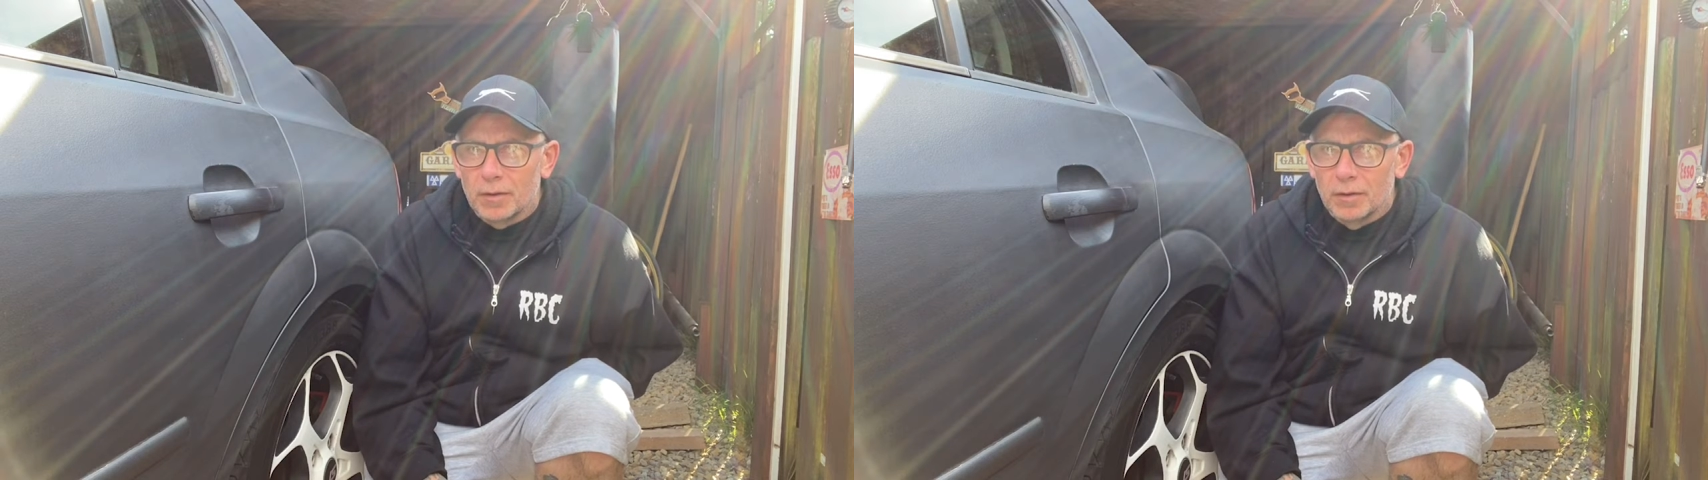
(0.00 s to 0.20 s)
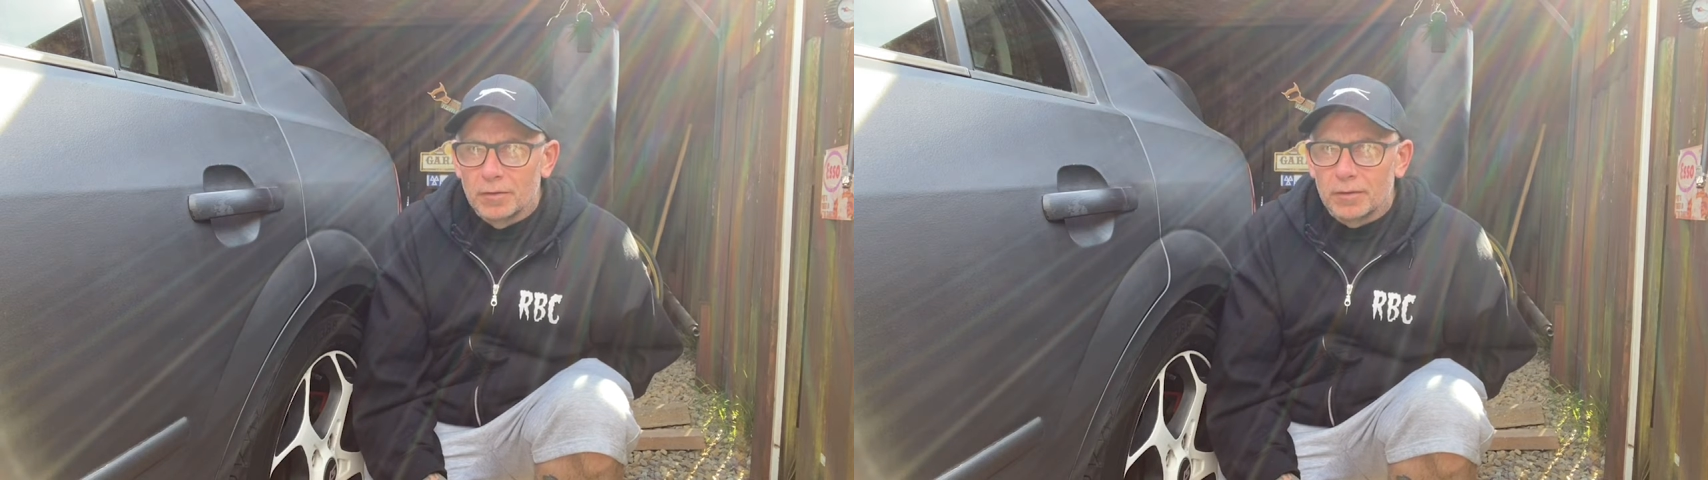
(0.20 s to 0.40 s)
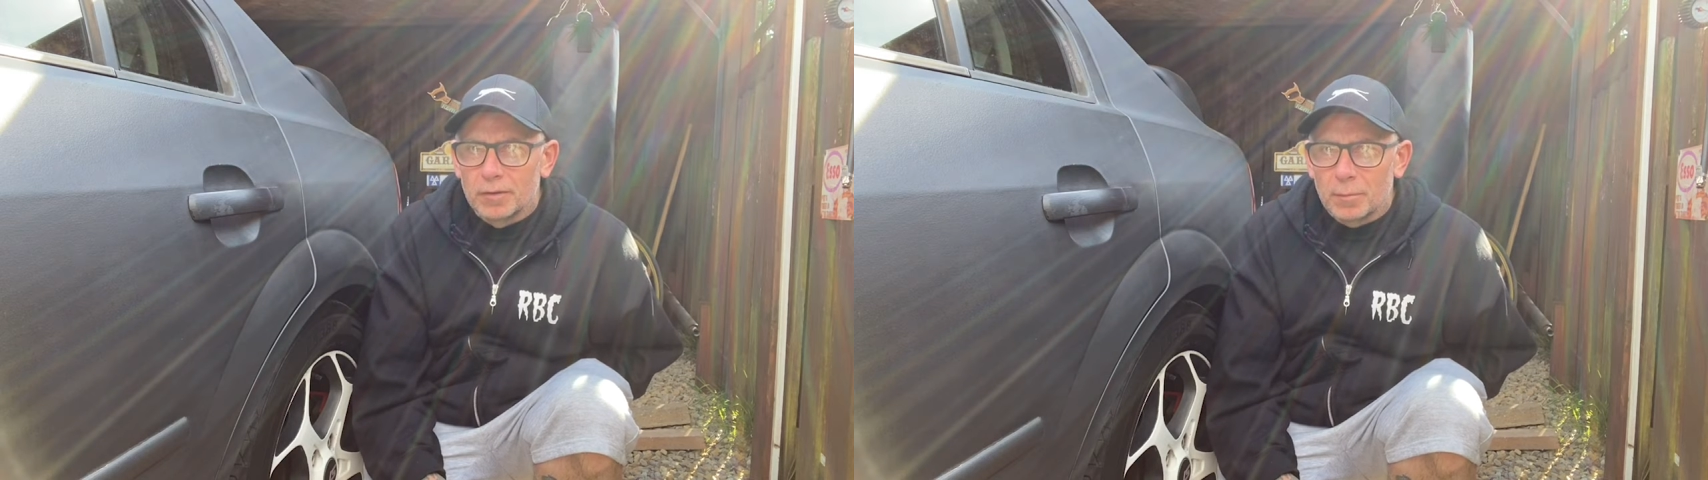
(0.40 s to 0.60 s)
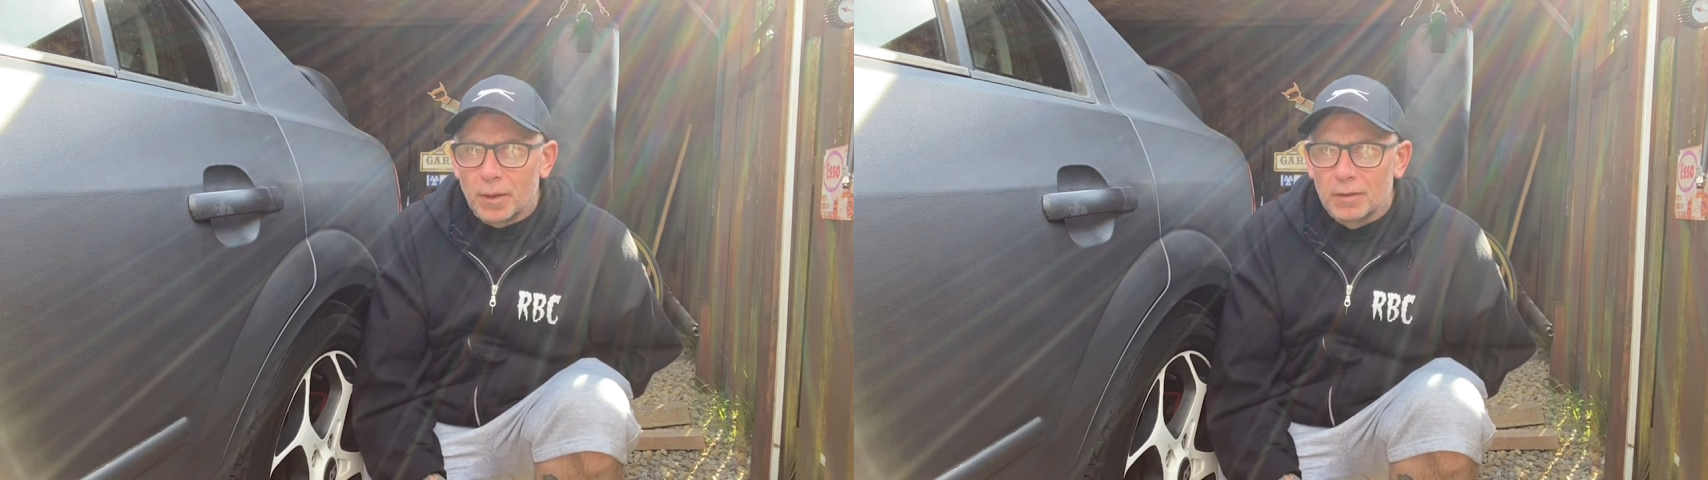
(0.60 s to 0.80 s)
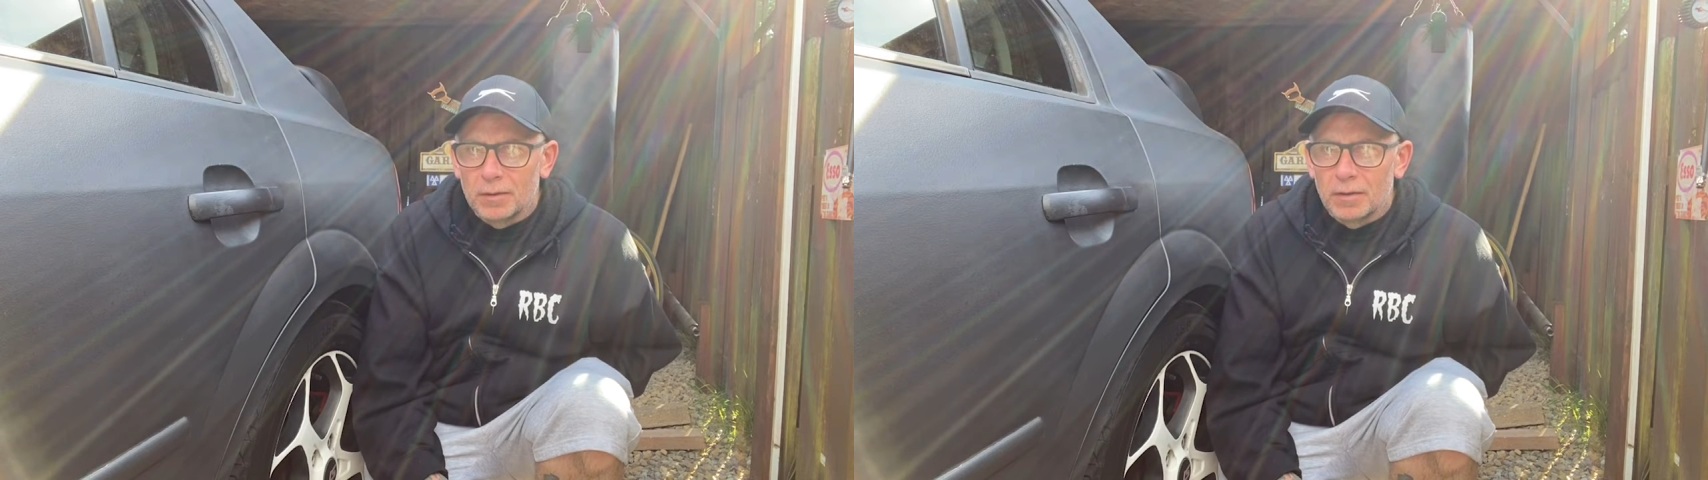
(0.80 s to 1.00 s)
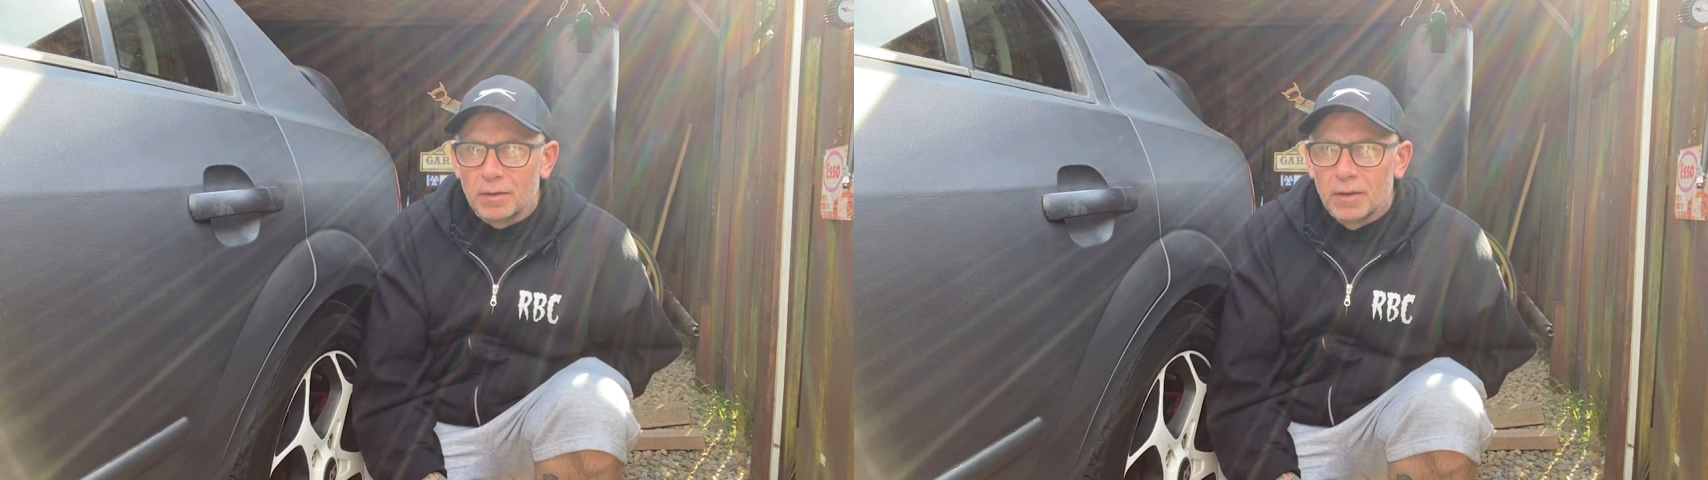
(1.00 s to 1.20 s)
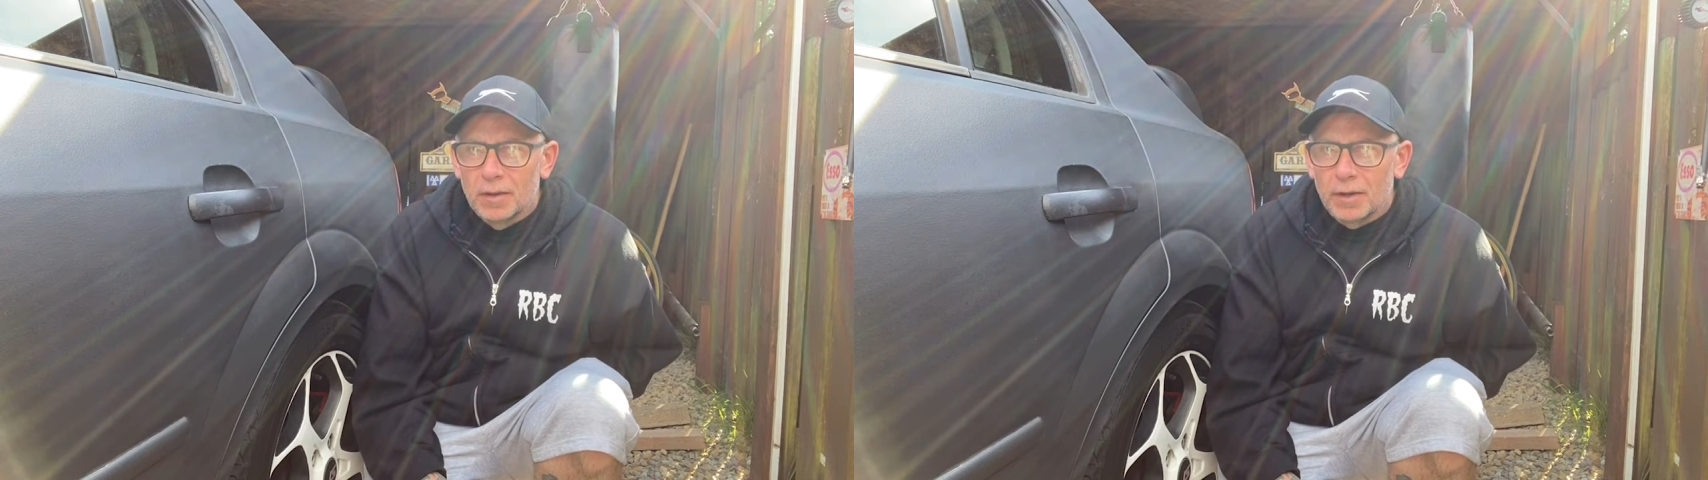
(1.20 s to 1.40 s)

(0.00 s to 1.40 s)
and also depending on